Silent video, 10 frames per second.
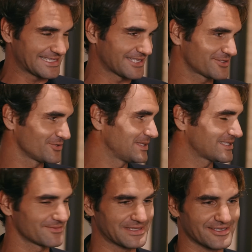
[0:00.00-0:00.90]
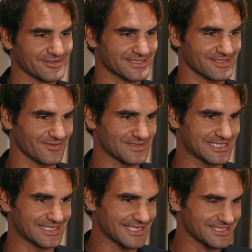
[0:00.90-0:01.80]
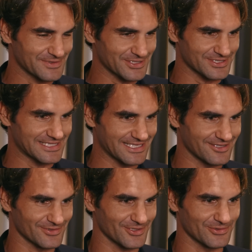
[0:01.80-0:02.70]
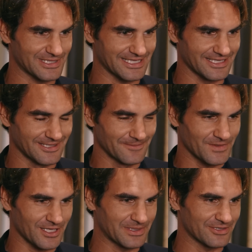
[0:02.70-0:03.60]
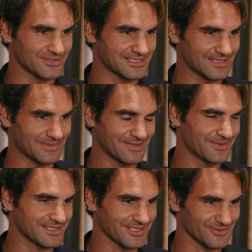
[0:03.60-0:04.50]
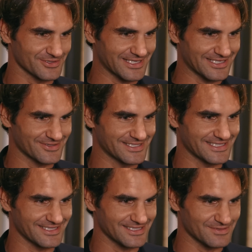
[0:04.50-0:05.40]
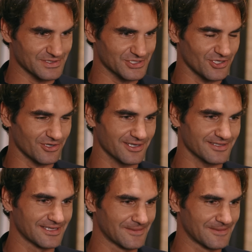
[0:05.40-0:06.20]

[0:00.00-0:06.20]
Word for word: And then to meet them here is obviously nice because they don't only come here to see me, but they also get to see Swiss chocolate.